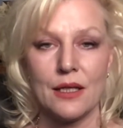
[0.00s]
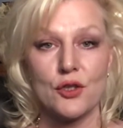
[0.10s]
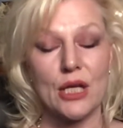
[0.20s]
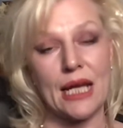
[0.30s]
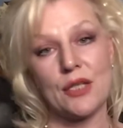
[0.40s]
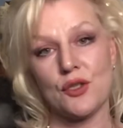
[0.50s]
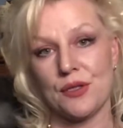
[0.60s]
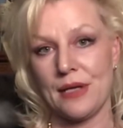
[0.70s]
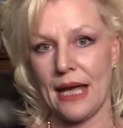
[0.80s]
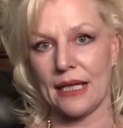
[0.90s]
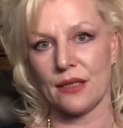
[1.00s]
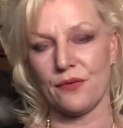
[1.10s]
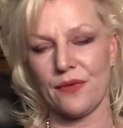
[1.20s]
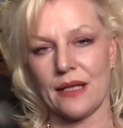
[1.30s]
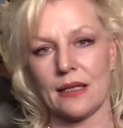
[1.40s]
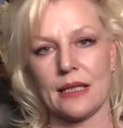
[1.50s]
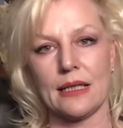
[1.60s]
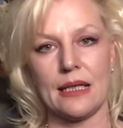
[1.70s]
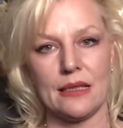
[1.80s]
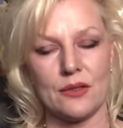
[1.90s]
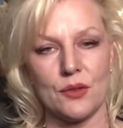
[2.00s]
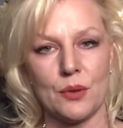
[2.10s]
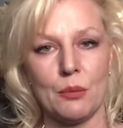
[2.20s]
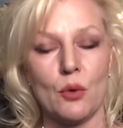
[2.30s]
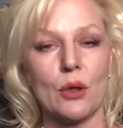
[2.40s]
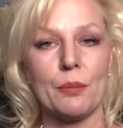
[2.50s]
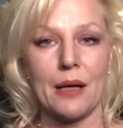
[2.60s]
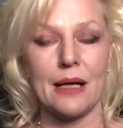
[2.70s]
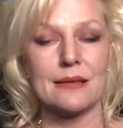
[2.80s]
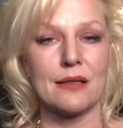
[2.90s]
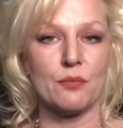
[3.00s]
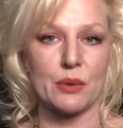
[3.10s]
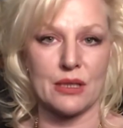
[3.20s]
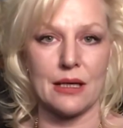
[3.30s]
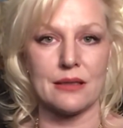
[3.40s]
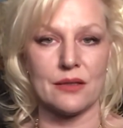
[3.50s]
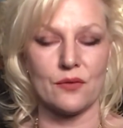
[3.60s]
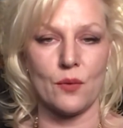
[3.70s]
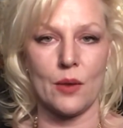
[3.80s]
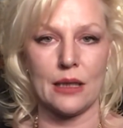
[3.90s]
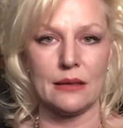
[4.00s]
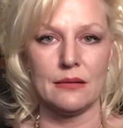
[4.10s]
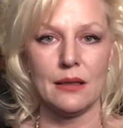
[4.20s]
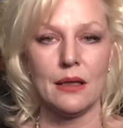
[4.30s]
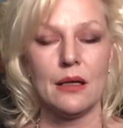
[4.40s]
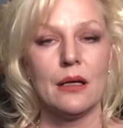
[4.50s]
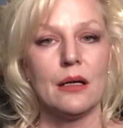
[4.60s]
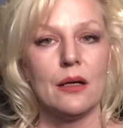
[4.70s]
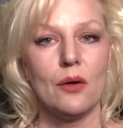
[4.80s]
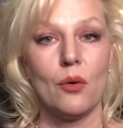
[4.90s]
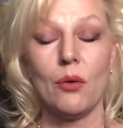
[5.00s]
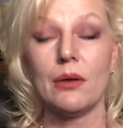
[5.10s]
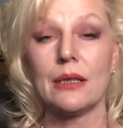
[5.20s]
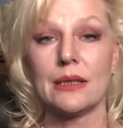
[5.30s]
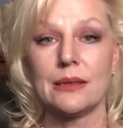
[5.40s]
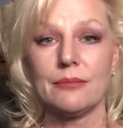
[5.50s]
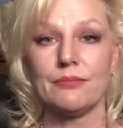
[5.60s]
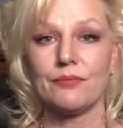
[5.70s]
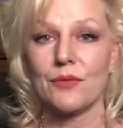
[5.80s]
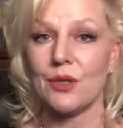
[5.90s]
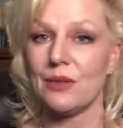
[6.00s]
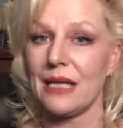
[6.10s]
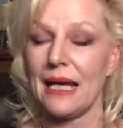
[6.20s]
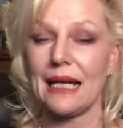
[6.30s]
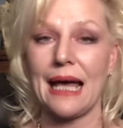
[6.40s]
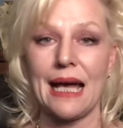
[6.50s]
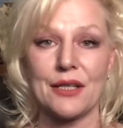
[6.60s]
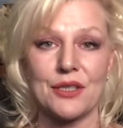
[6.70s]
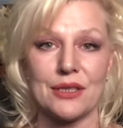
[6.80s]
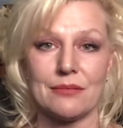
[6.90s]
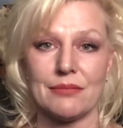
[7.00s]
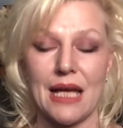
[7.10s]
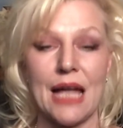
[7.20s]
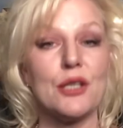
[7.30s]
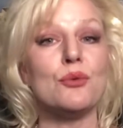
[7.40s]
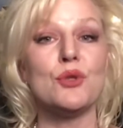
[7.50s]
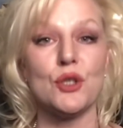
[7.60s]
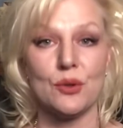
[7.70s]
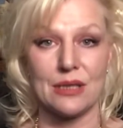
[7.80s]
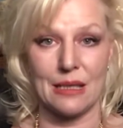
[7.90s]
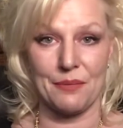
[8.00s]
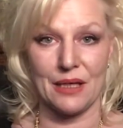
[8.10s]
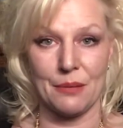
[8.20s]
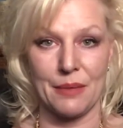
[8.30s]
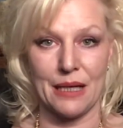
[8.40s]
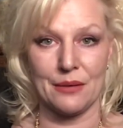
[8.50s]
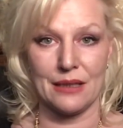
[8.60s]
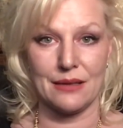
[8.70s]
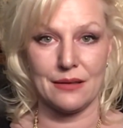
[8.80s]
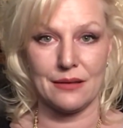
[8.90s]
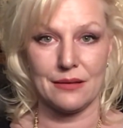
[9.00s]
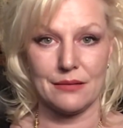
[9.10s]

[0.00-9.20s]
change your negative feeling into a more positive, productive one, or you take action and you do something about it.